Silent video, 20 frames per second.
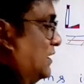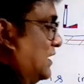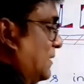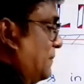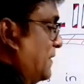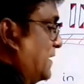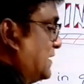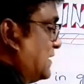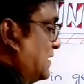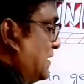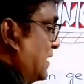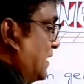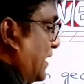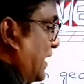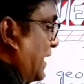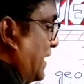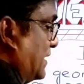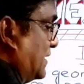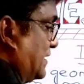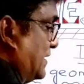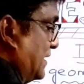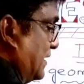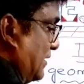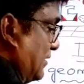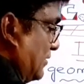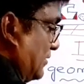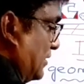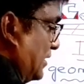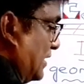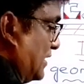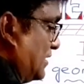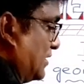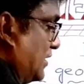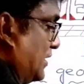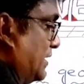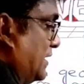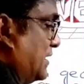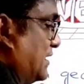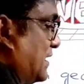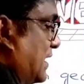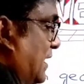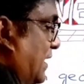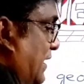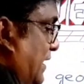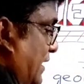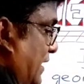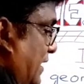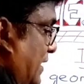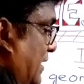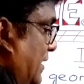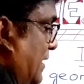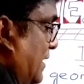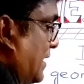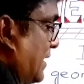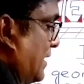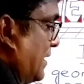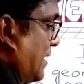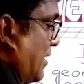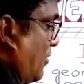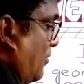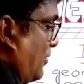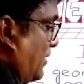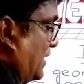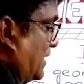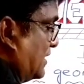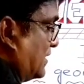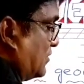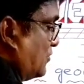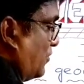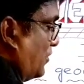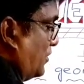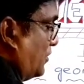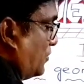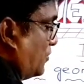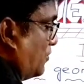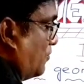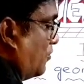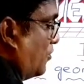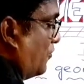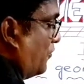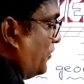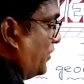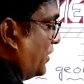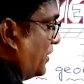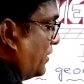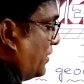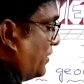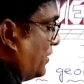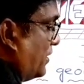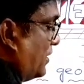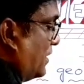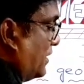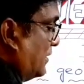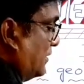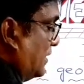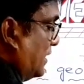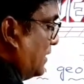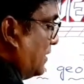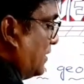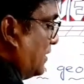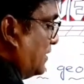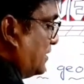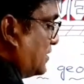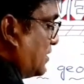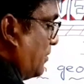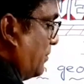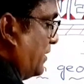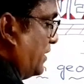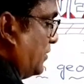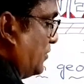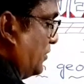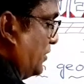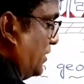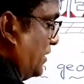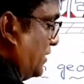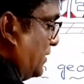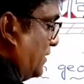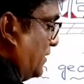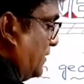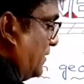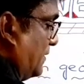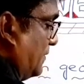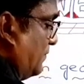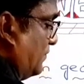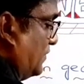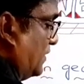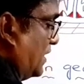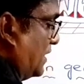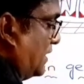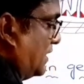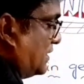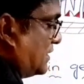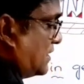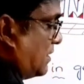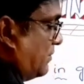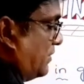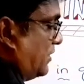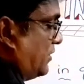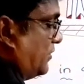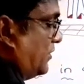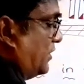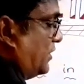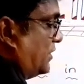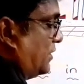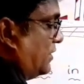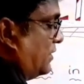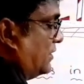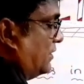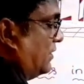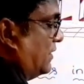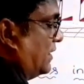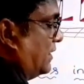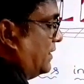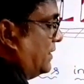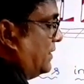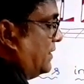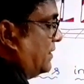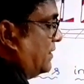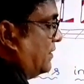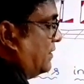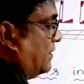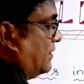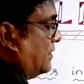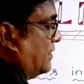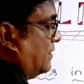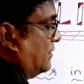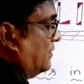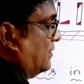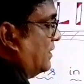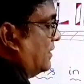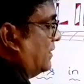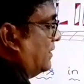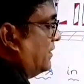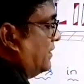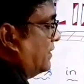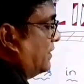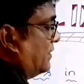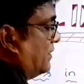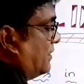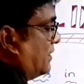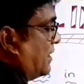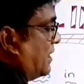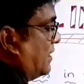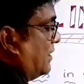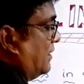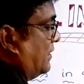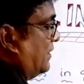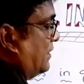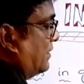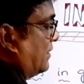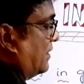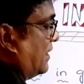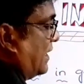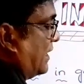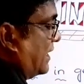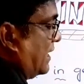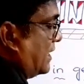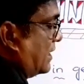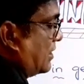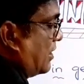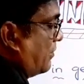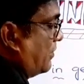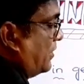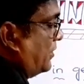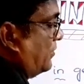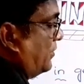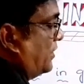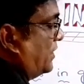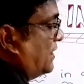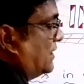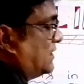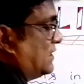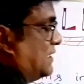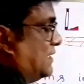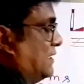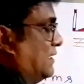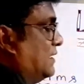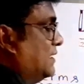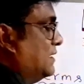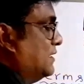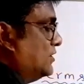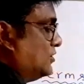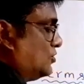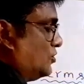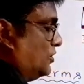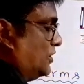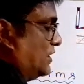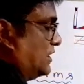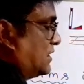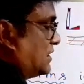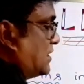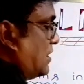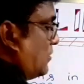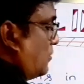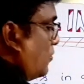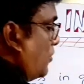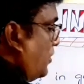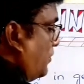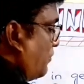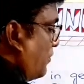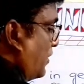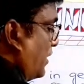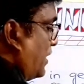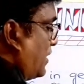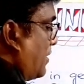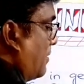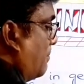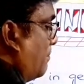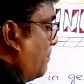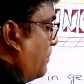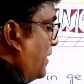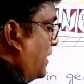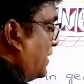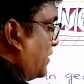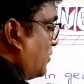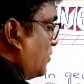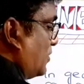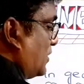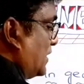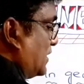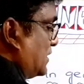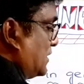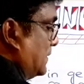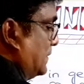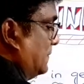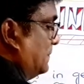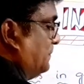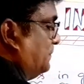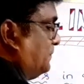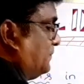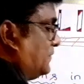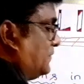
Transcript: that means the ray is here, that is the initial ray. Now it is going to move here, then it is coming to here, then it is coming to here, then here, then here, and here, again coming to initial. So it is going for a complete rotation.